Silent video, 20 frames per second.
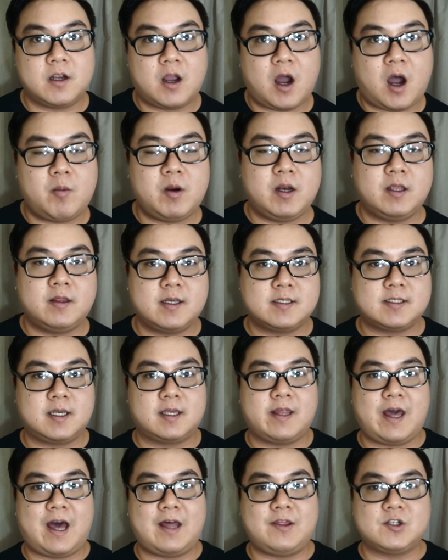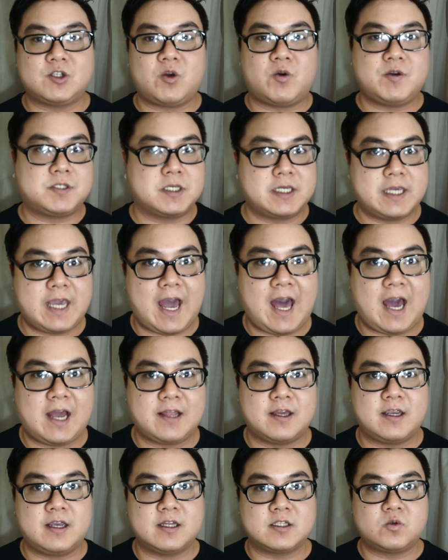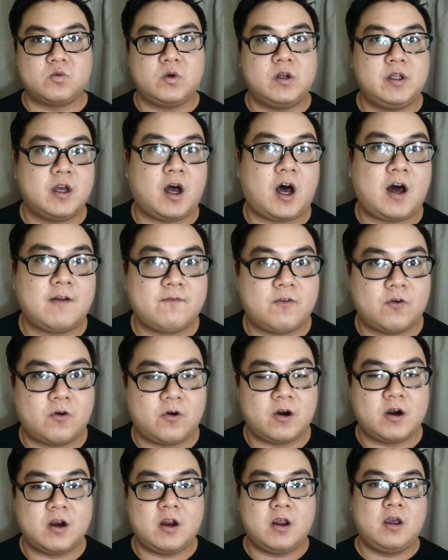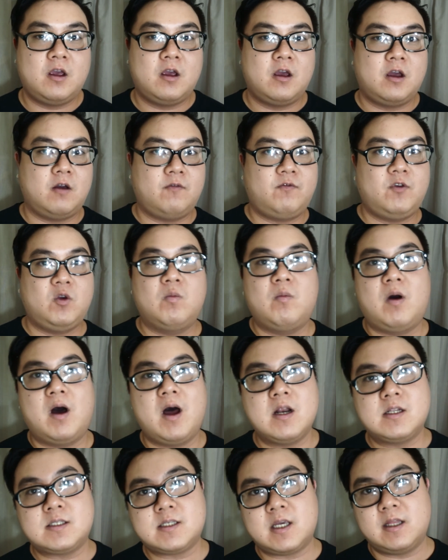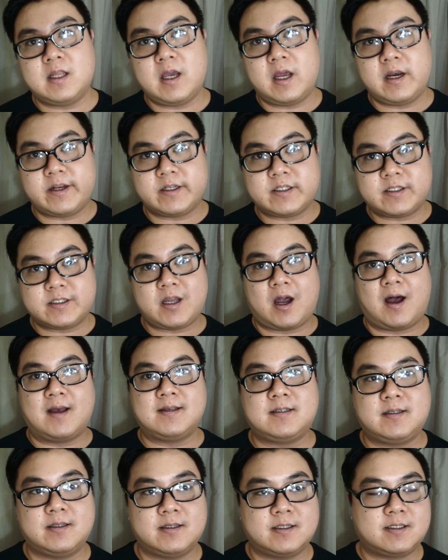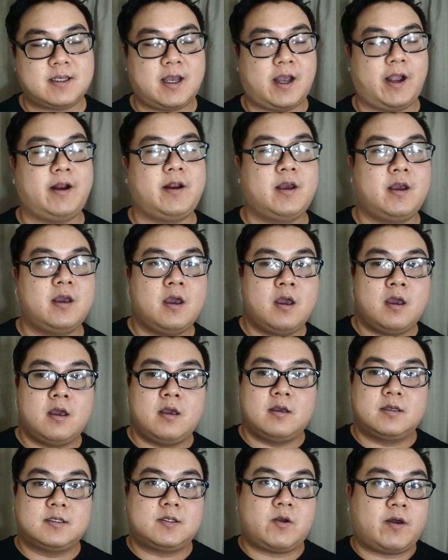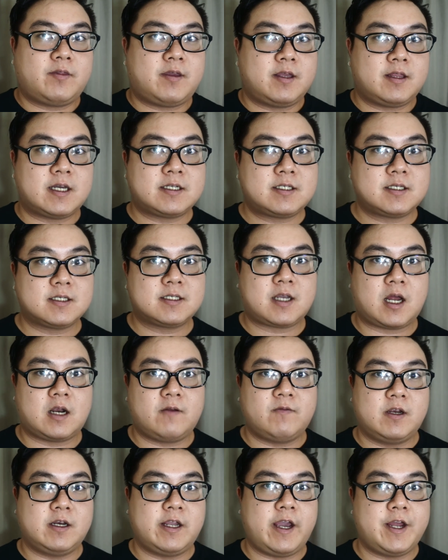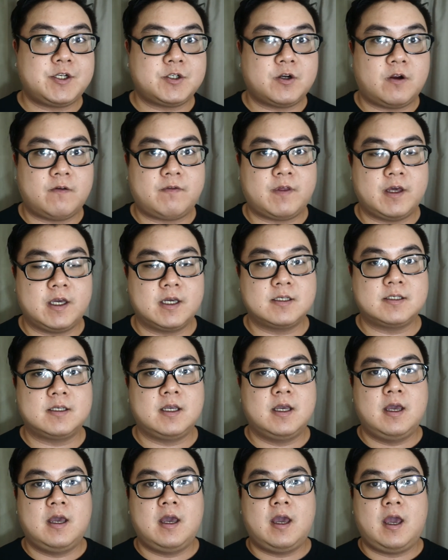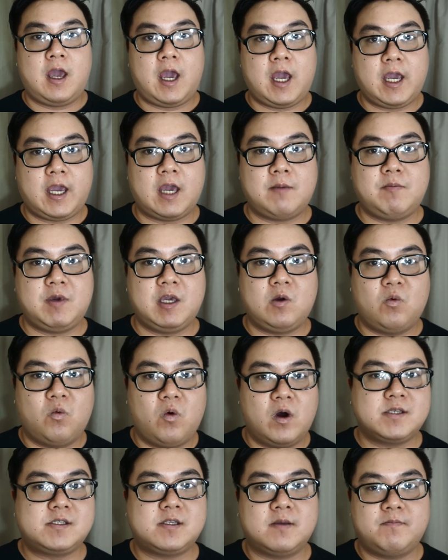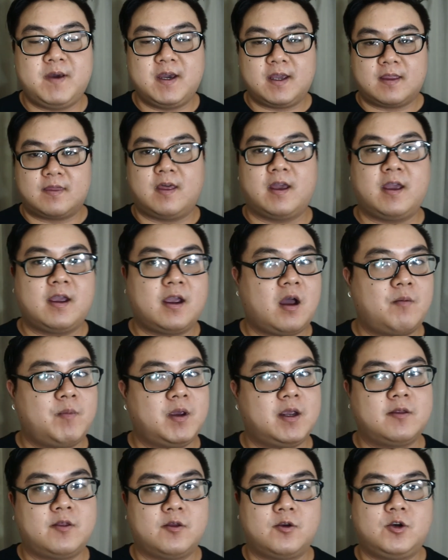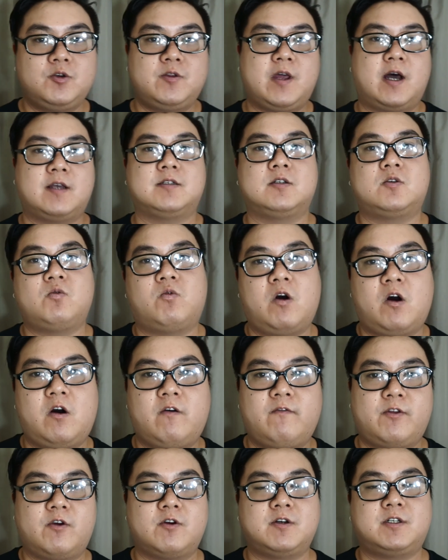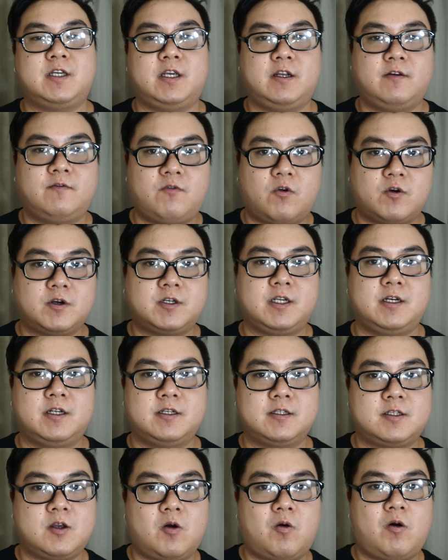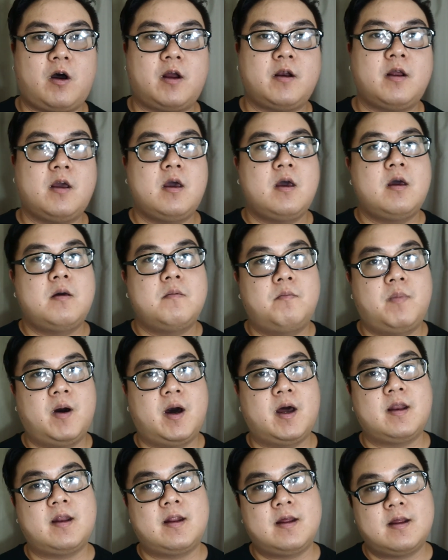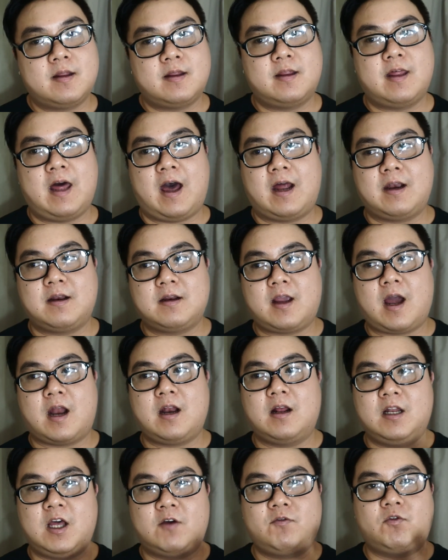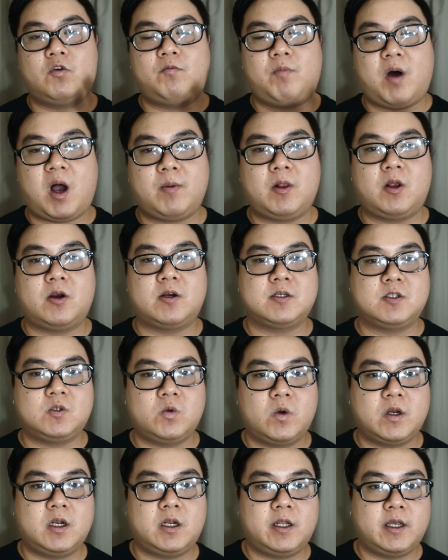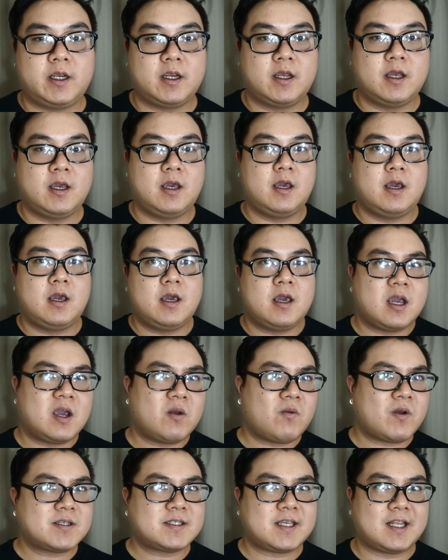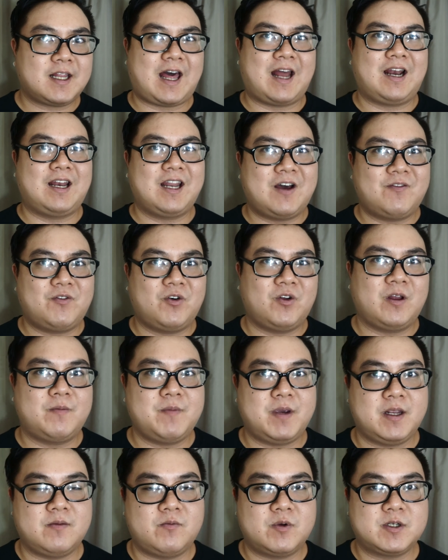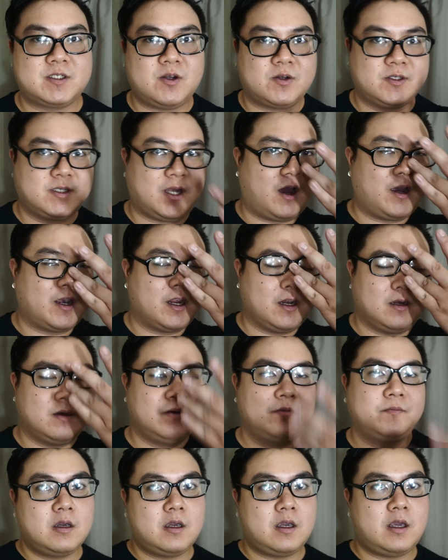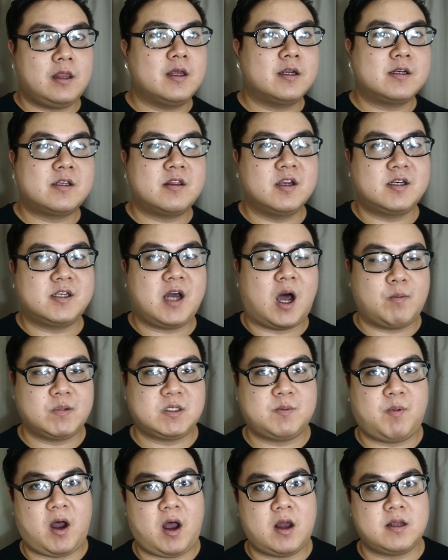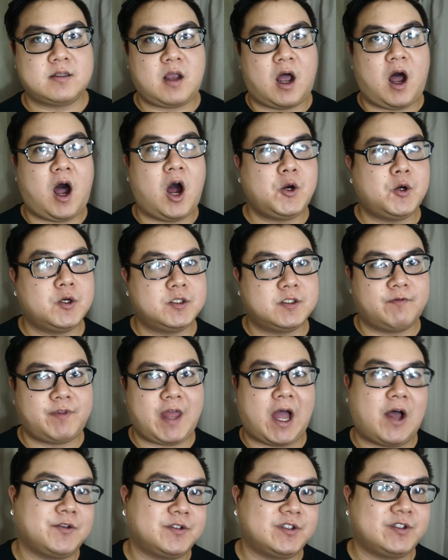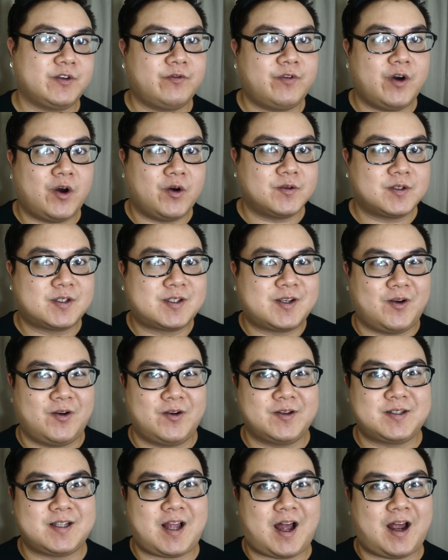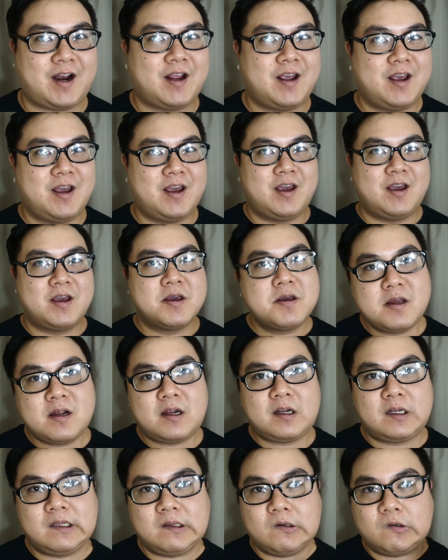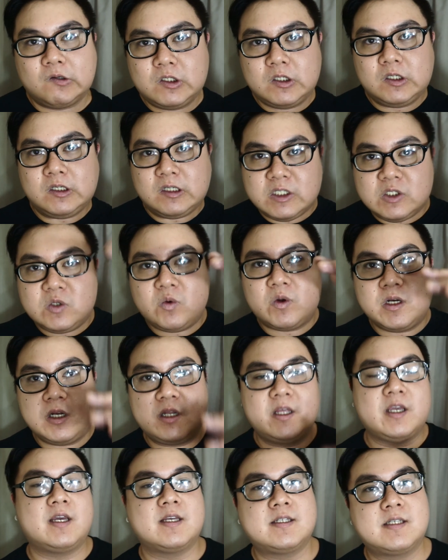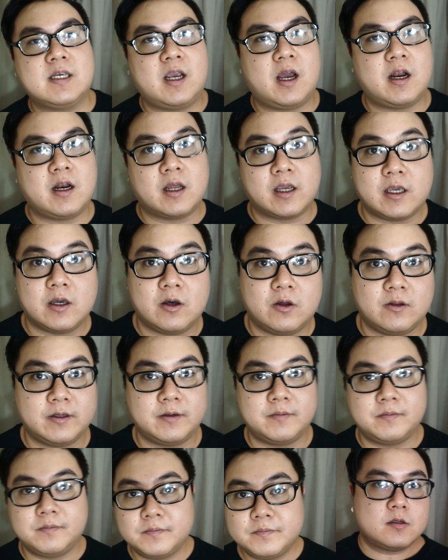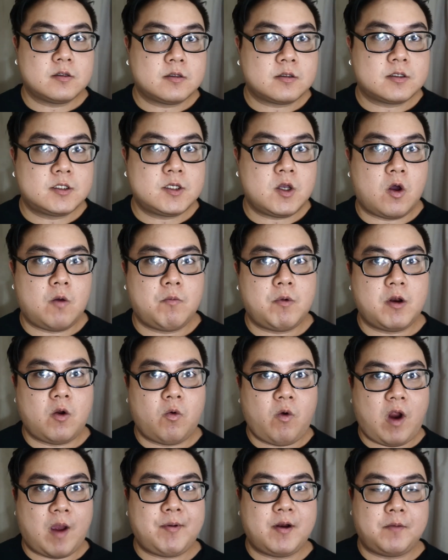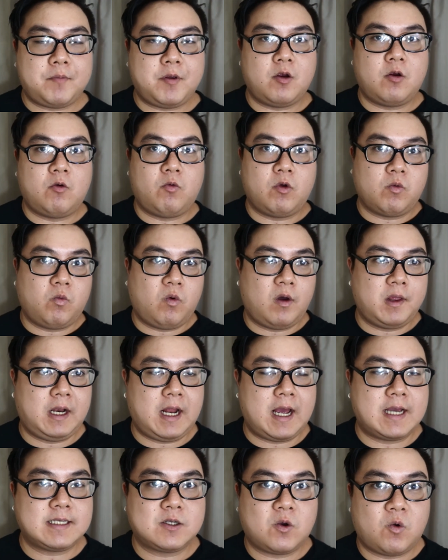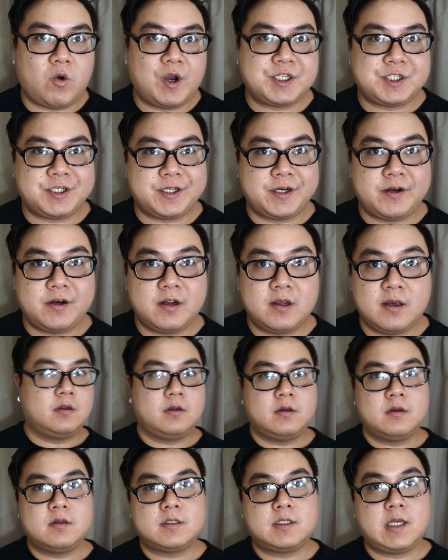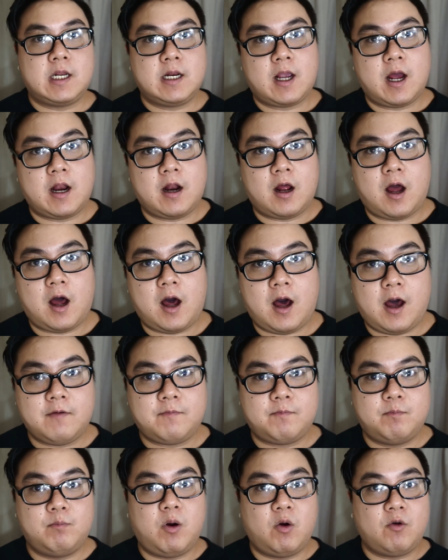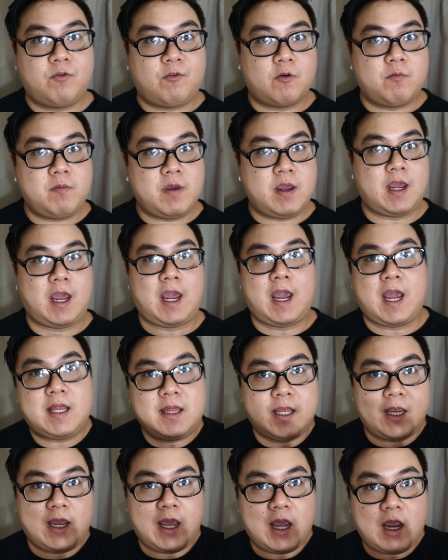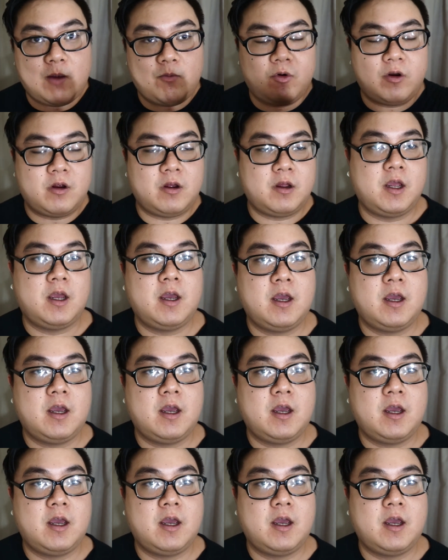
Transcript: comedy and things like that, there's always a gag that gets really hot for a few months and then it's tossed to the side. So I think that's just kind of the nature of things. AKB was the big thing coming into 2012, 13, 14 and so on, but that kind of level of popularity is dwindling. And when I say that level, I mean we're still talking in the top spot, hundreds of thousands of votes, so it's not, a little dwindling isn't gonna kill them. So I'm gonna wrap it up here with one last question. It's getting kind of hot both for me and the camera,